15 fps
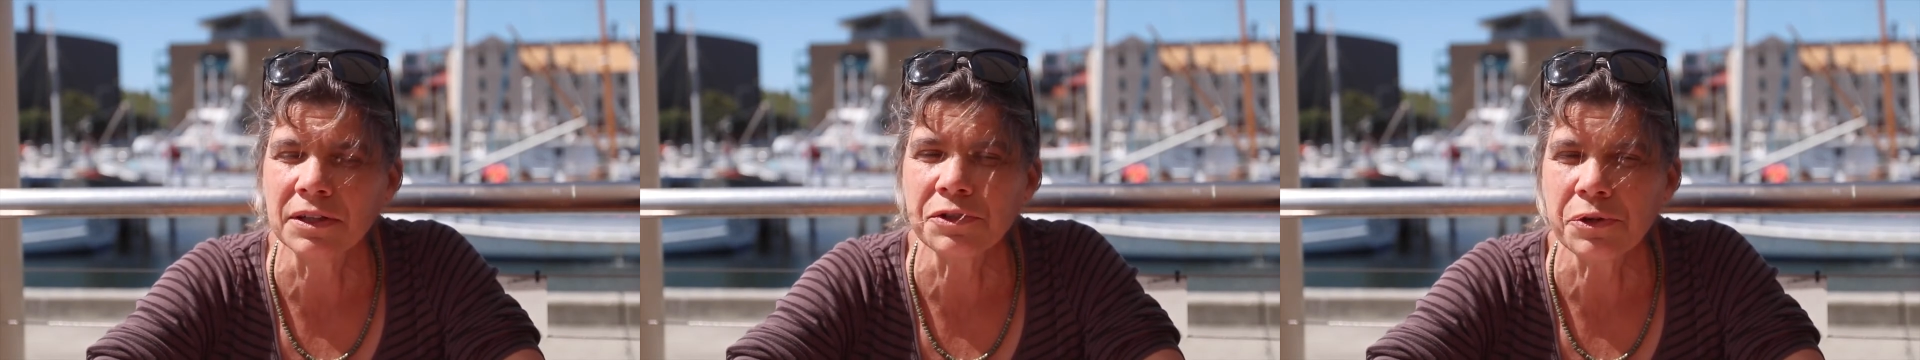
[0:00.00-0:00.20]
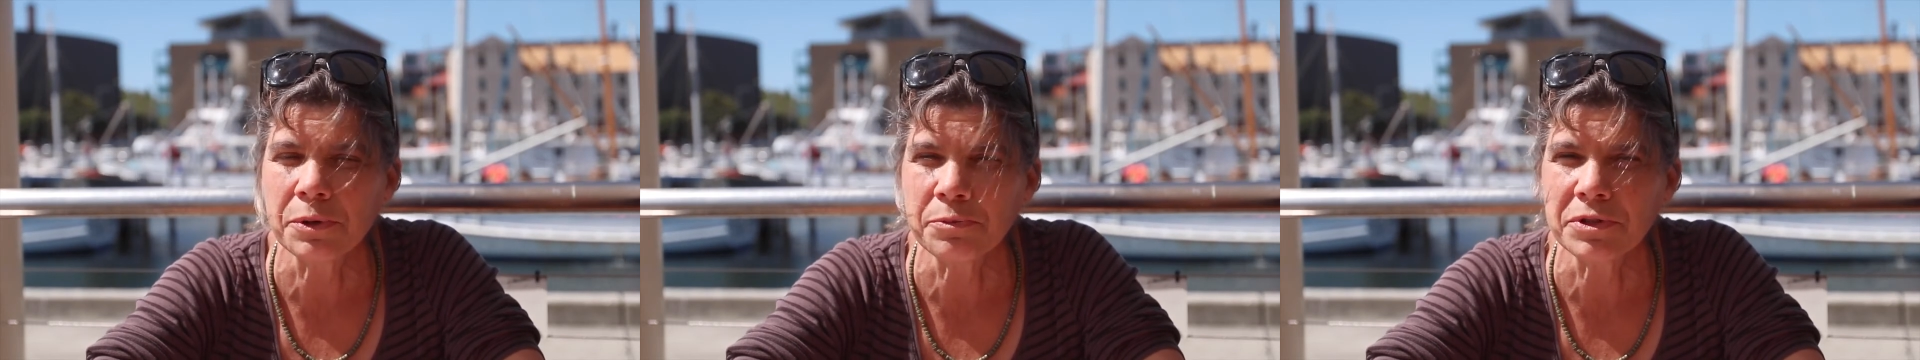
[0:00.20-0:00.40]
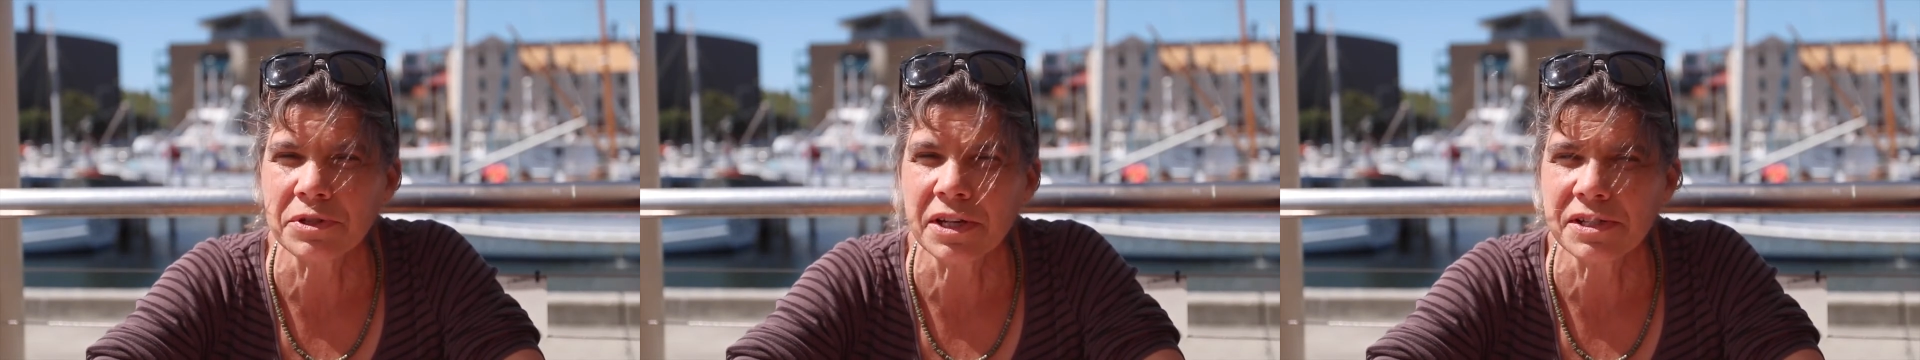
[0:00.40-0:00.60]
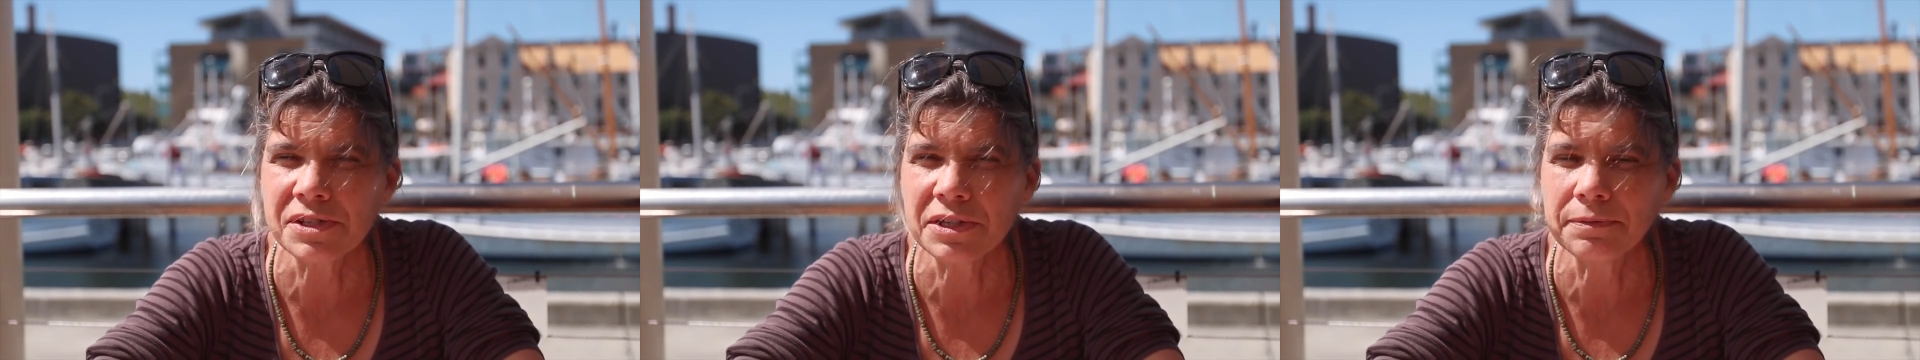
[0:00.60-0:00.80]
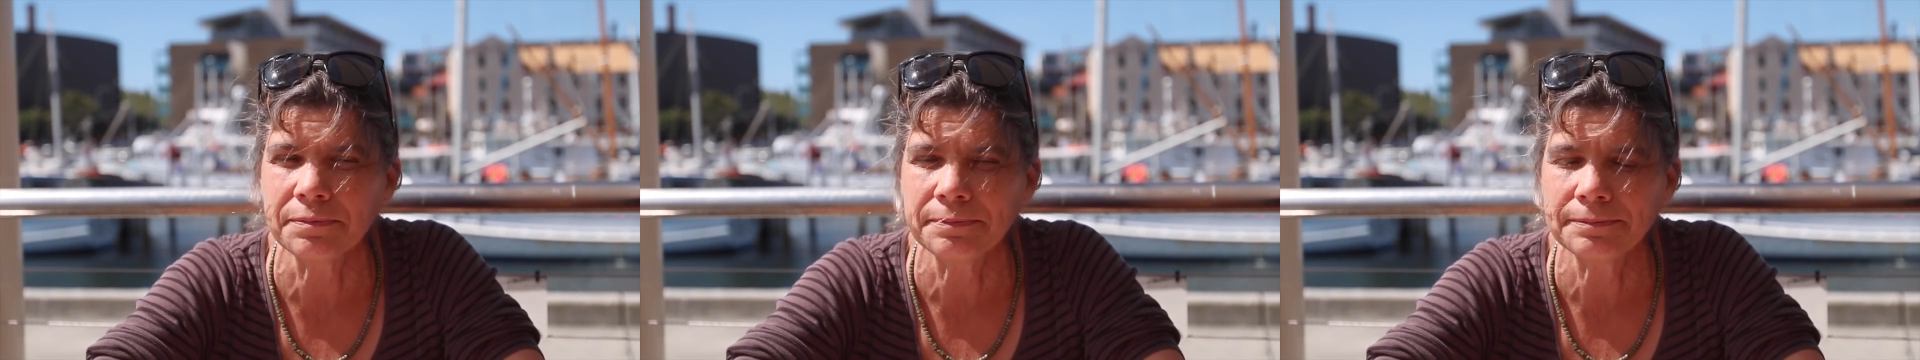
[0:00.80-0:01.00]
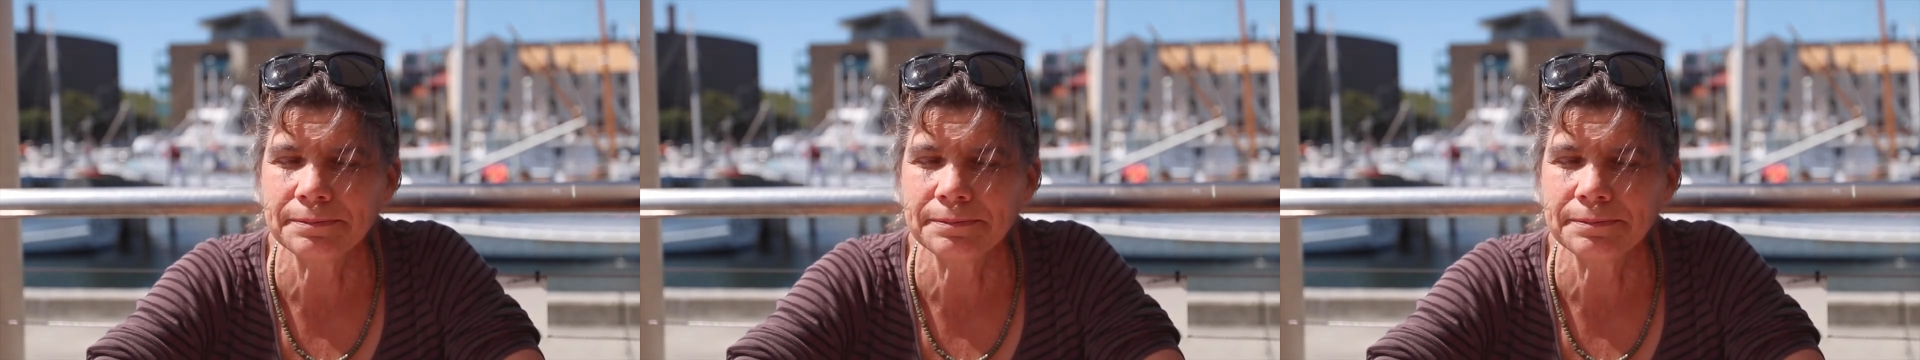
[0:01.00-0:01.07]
interpretation.